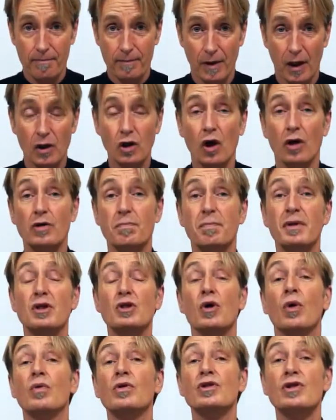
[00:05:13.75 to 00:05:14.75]
and not be
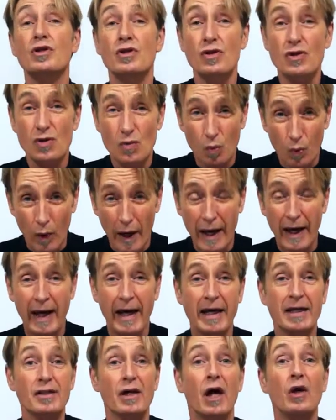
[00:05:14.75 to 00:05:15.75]
told to just
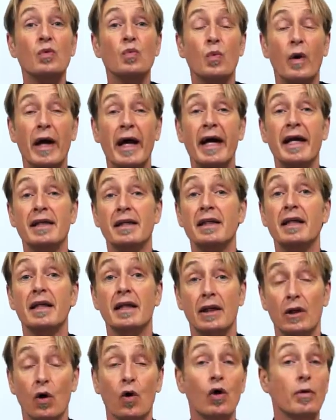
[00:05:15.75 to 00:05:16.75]
wait and
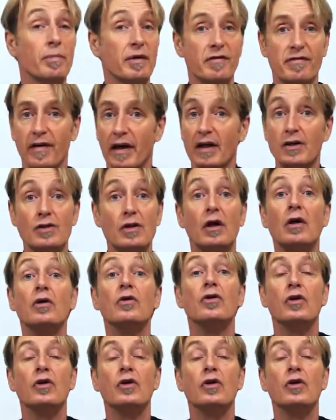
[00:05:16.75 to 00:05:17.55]
it'll all be fixed.